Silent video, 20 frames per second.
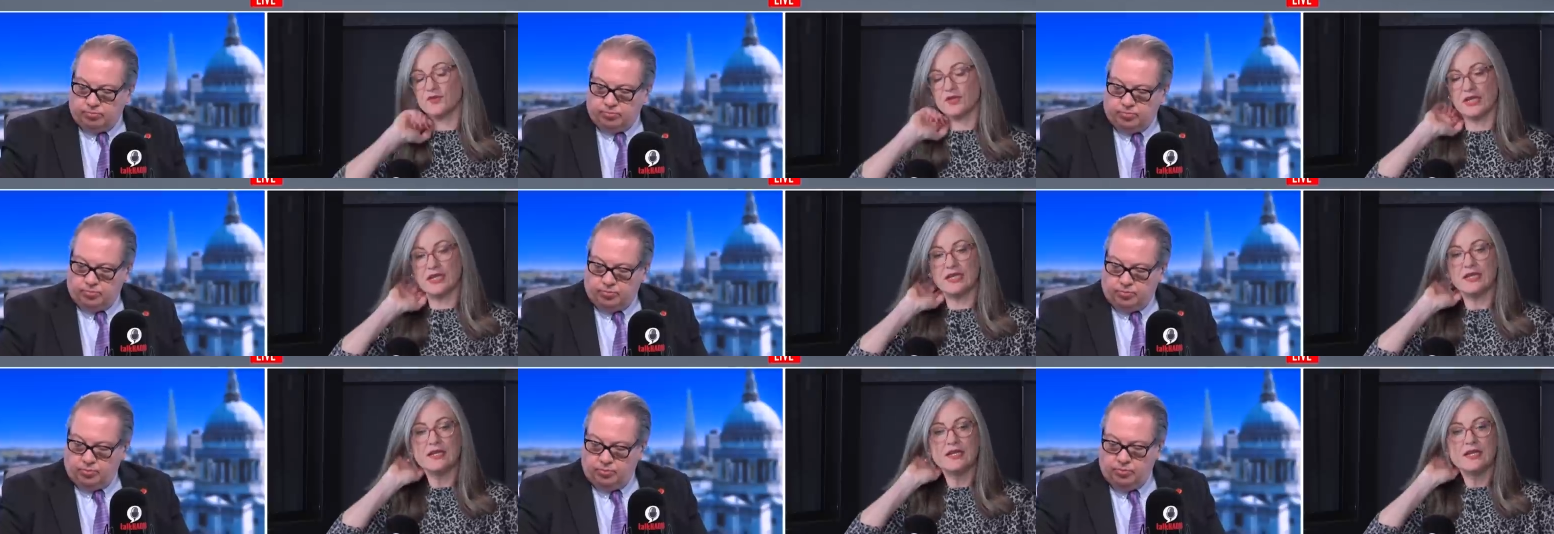Speaker 1: on
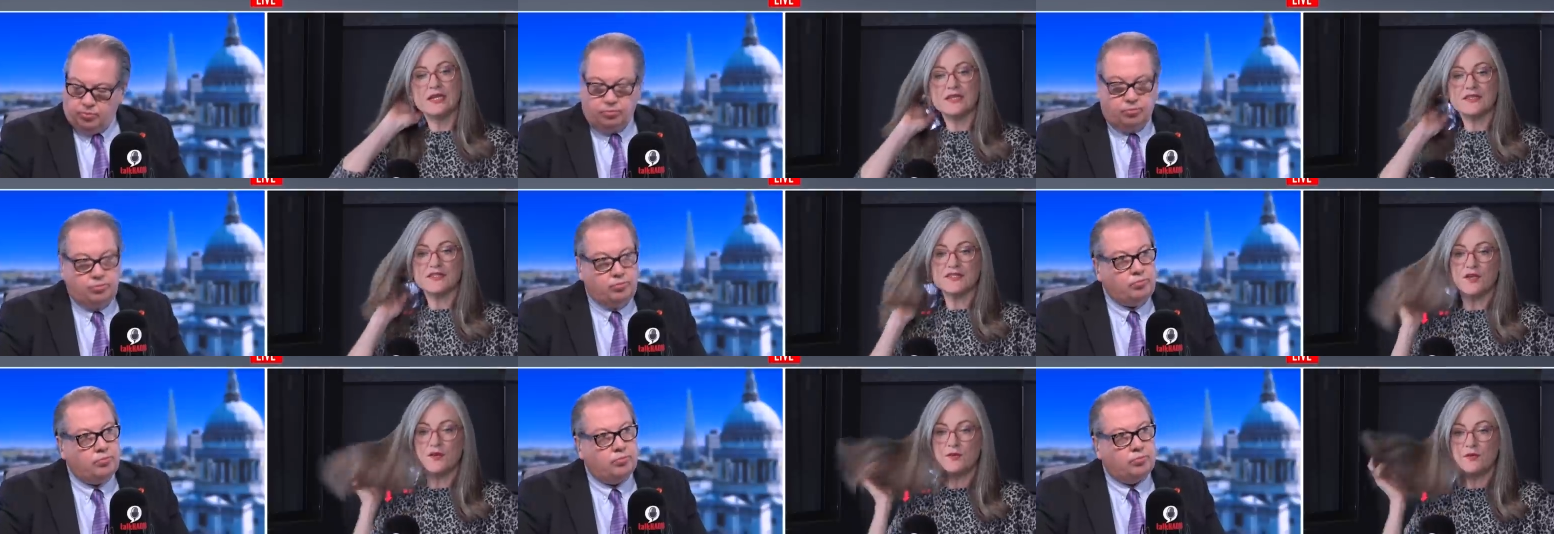it. Hmm.
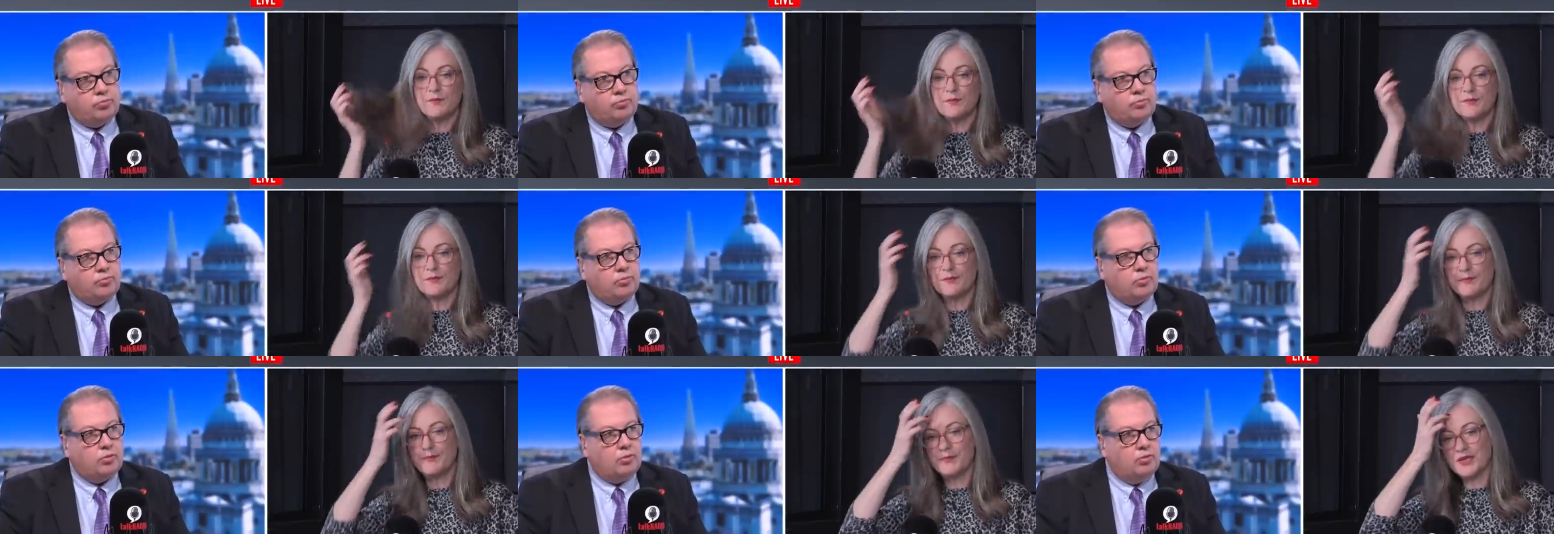So,
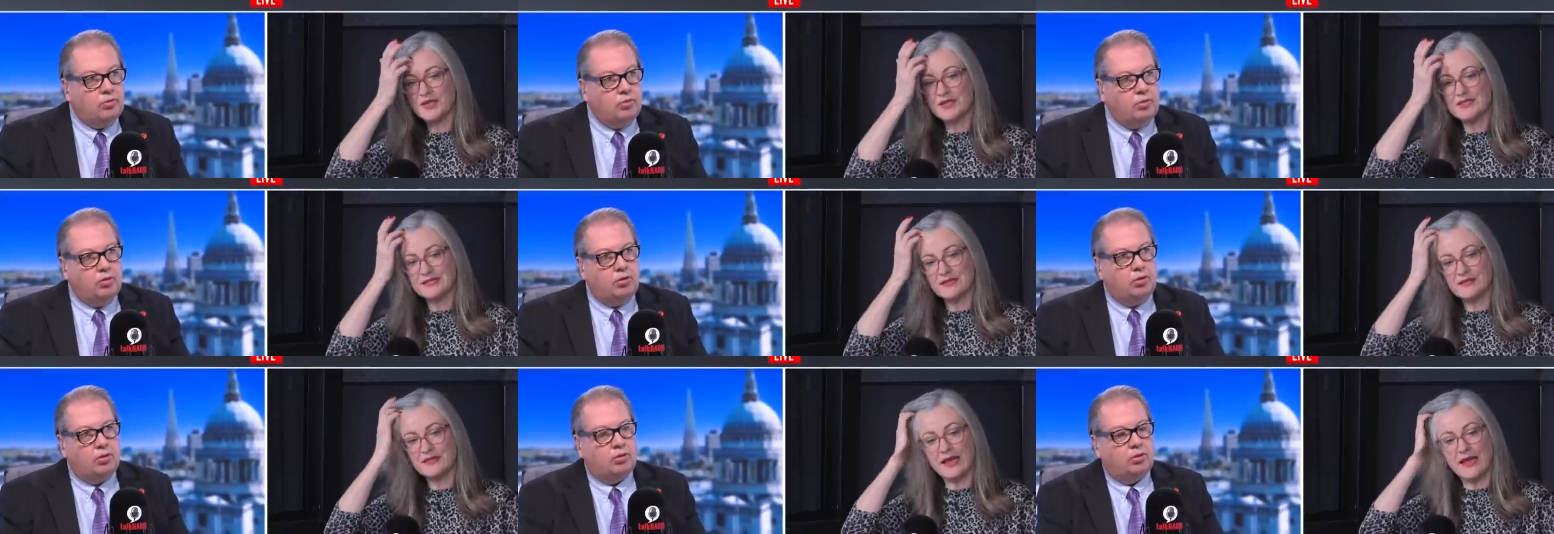
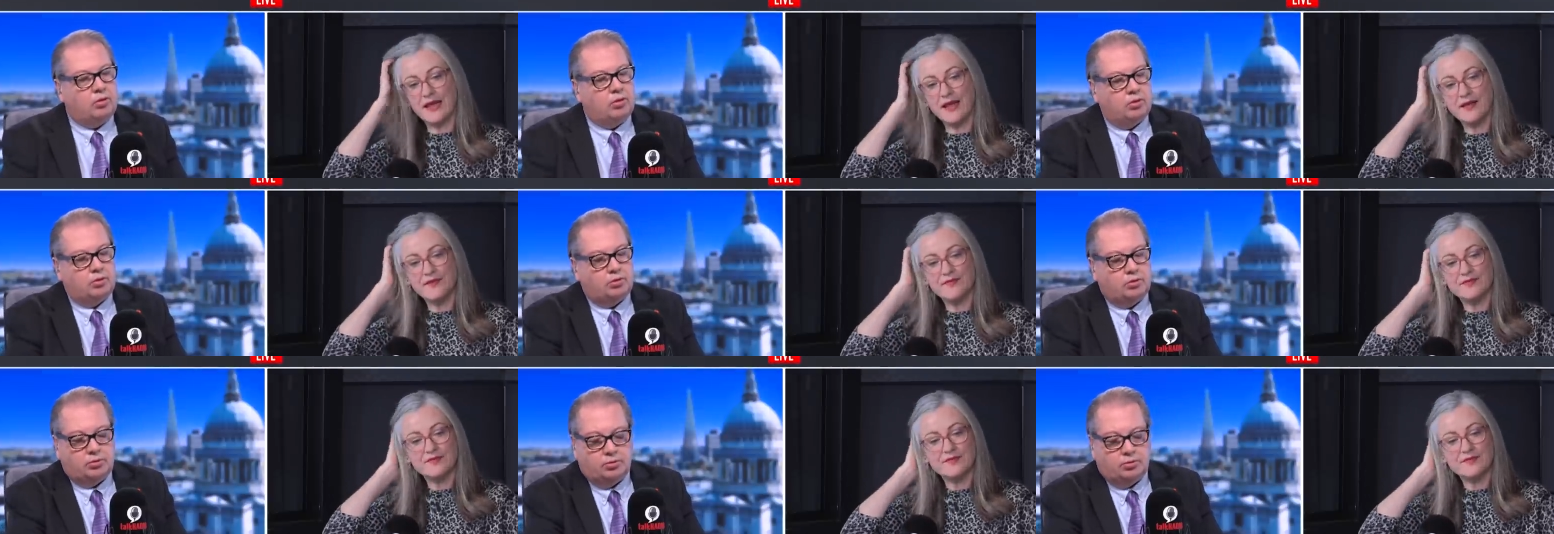because of that,